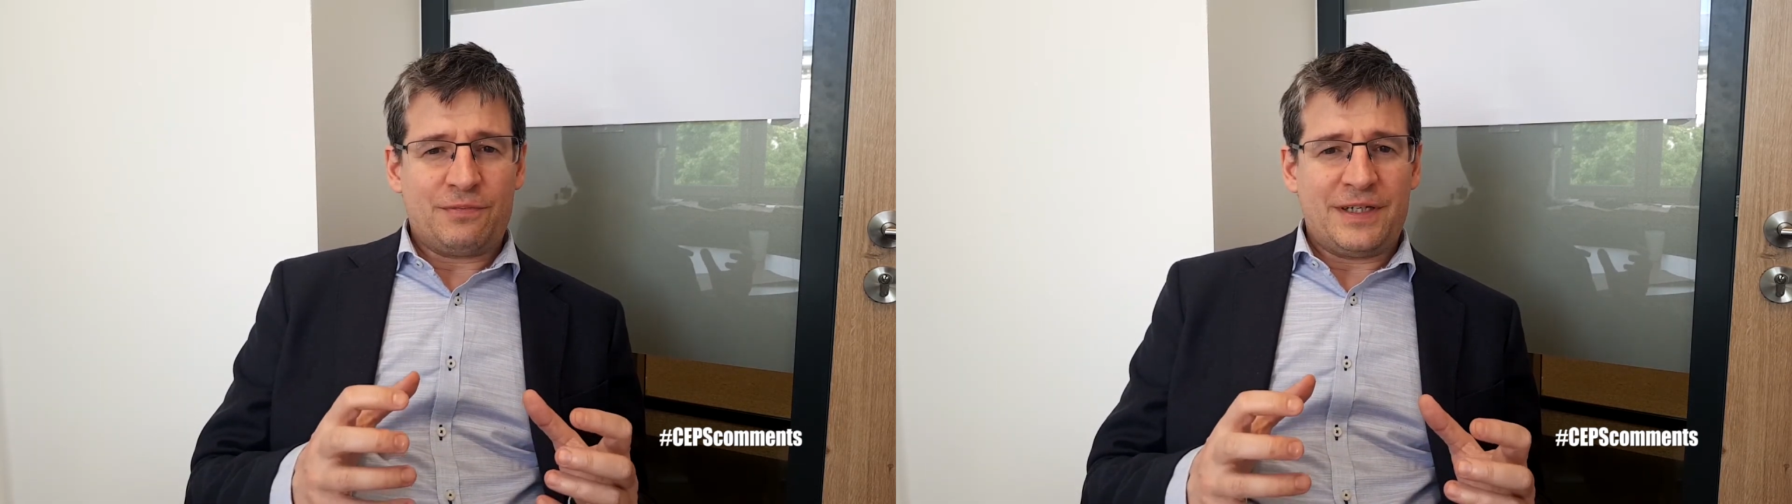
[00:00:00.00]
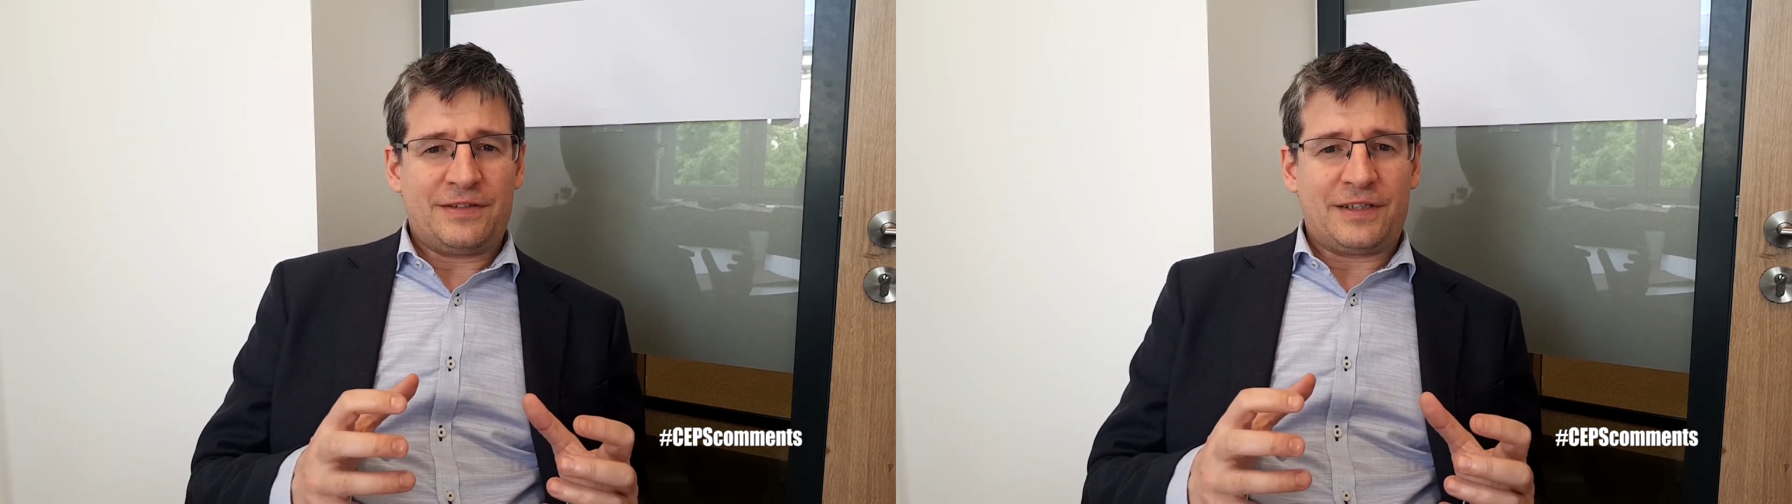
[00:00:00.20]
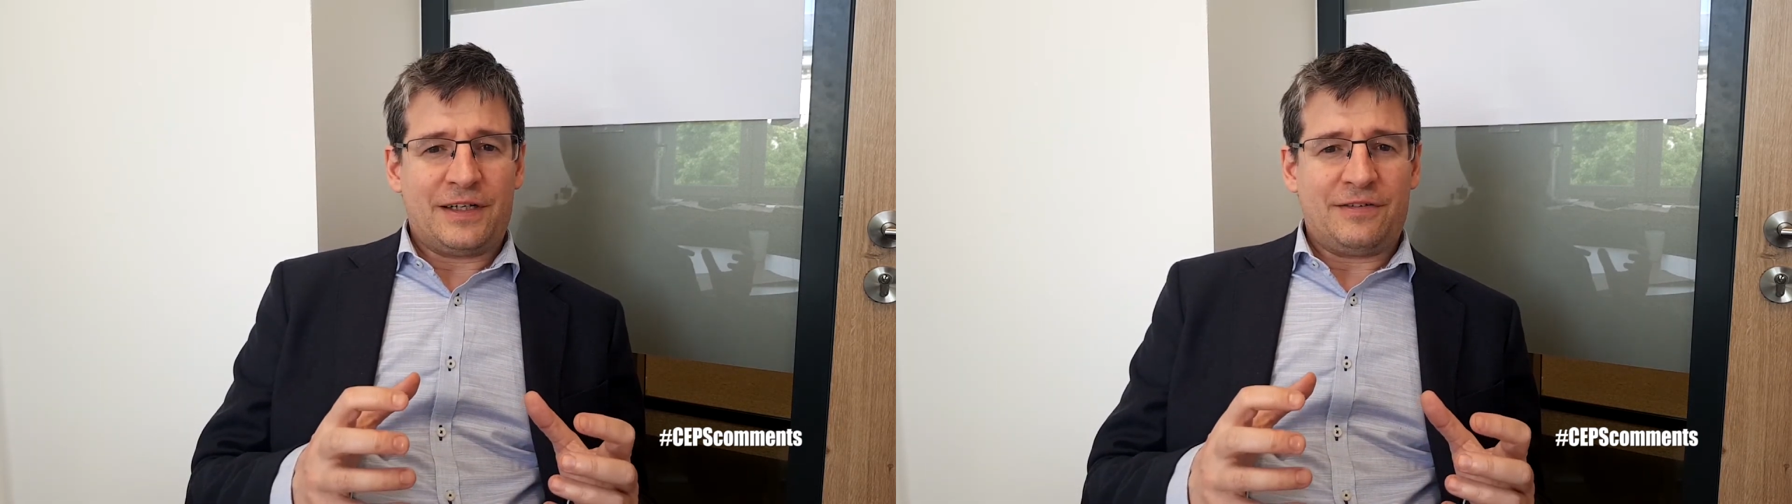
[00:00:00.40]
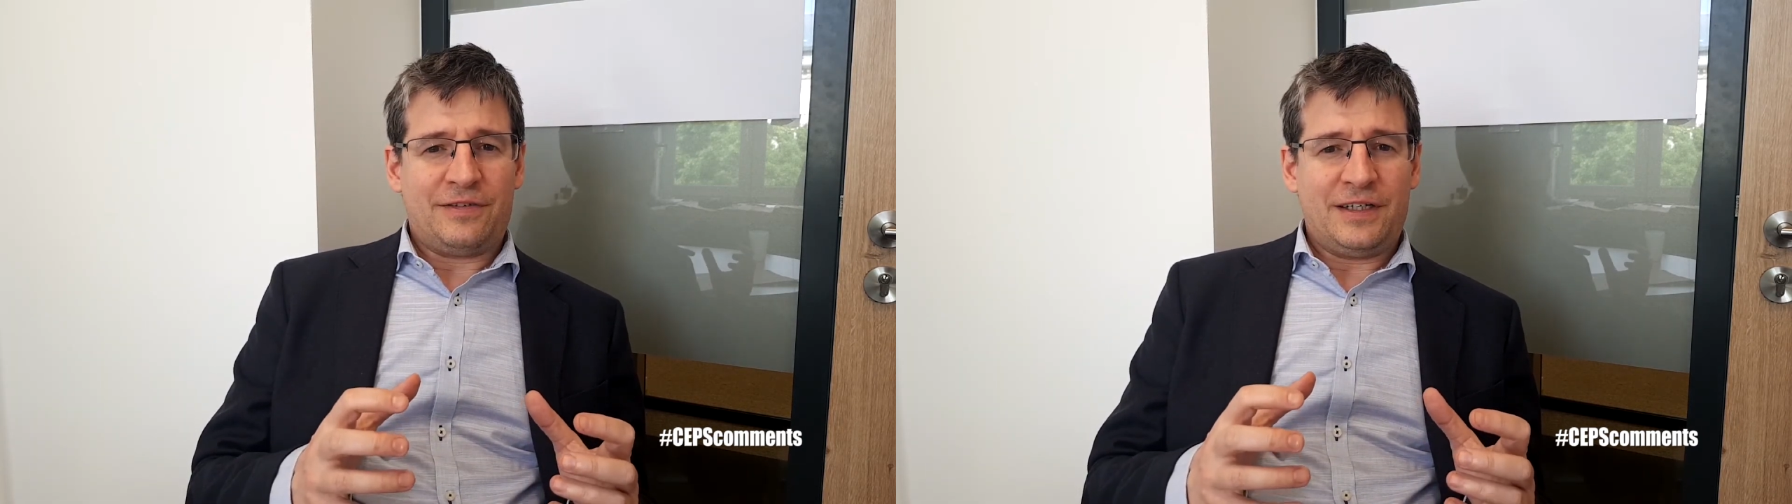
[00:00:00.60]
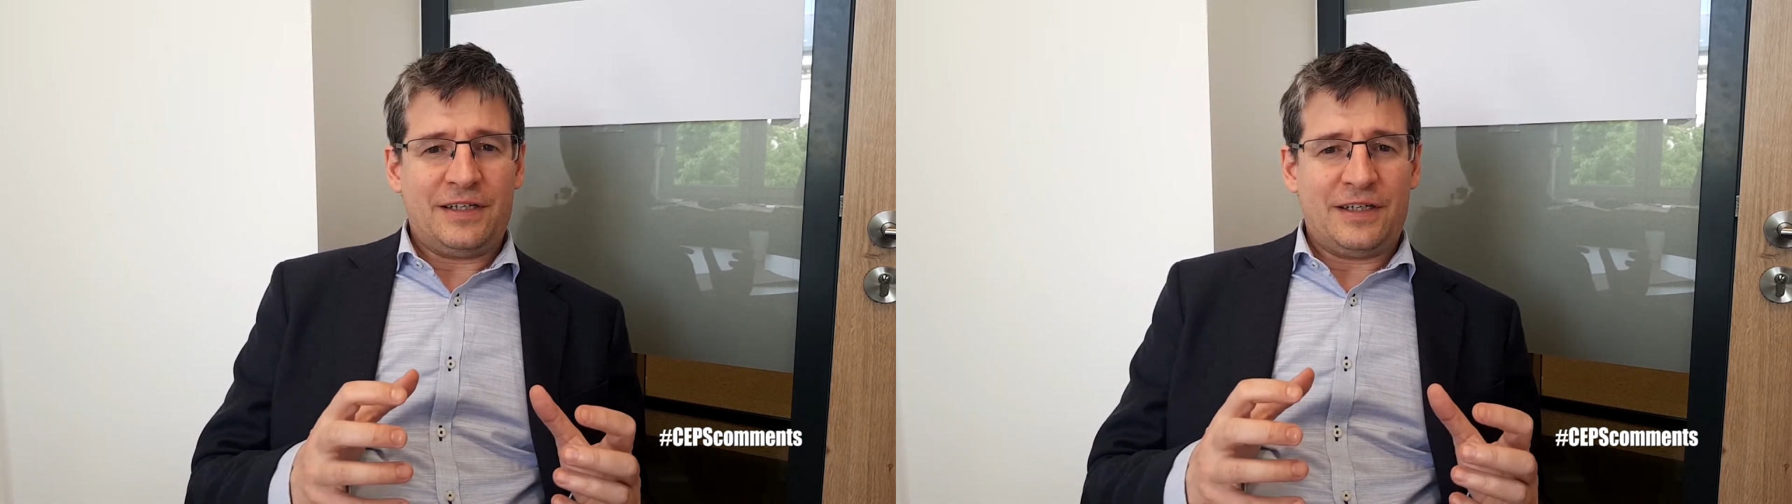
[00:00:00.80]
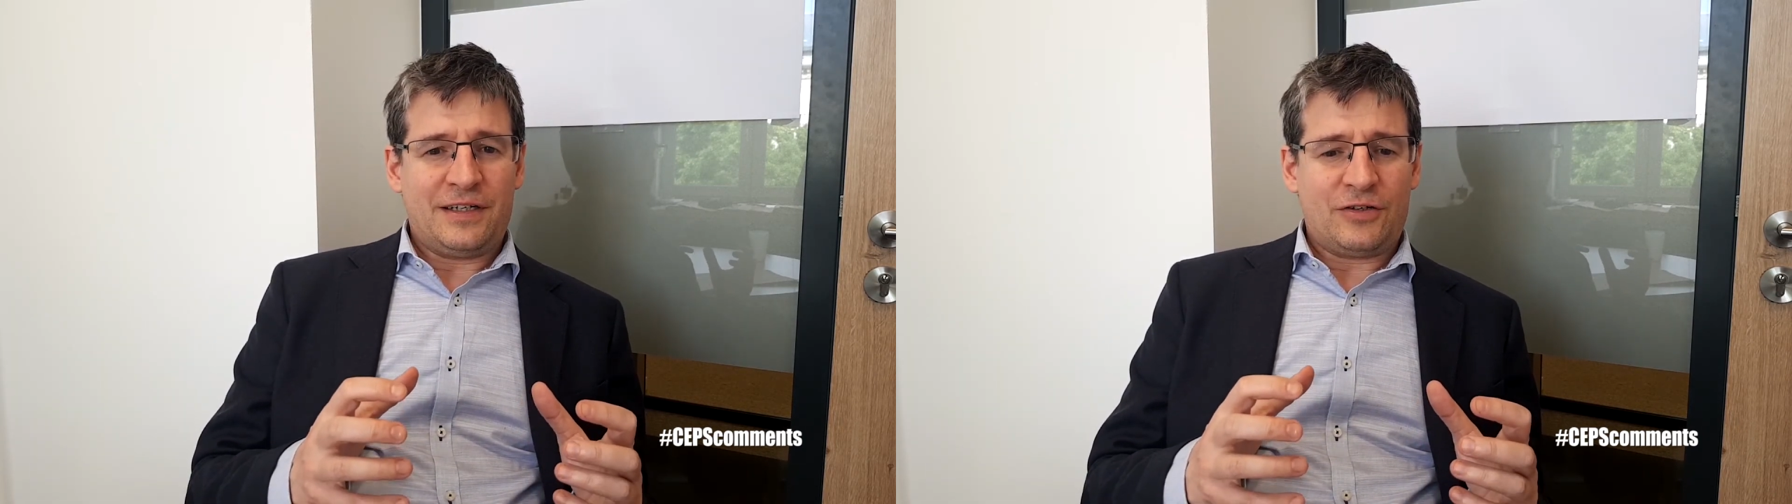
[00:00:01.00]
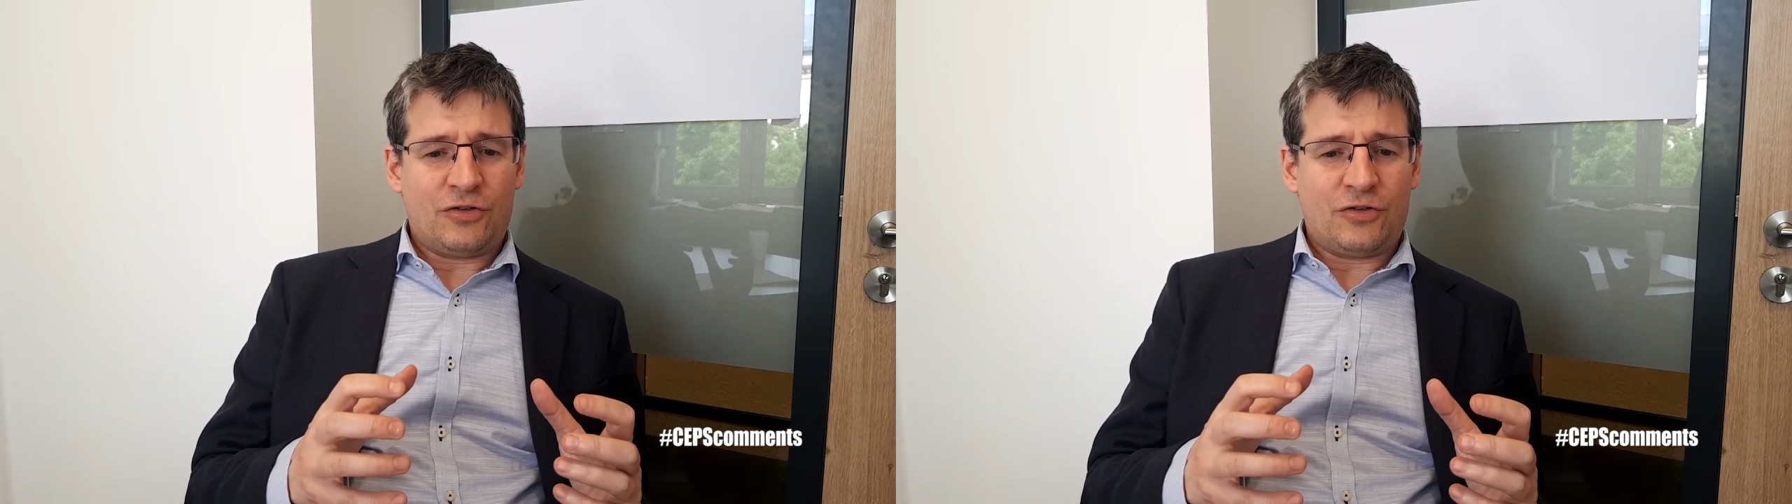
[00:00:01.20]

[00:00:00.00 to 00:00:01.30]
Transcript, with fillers: missed. And I think he